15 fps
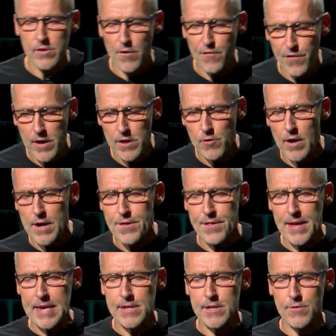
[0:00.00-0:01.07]
So, Father, I
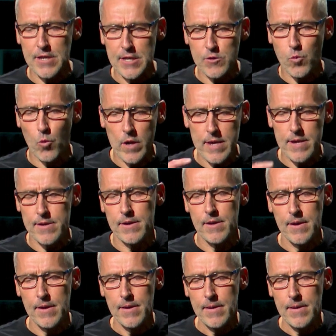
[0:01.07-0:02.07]
thank you this week.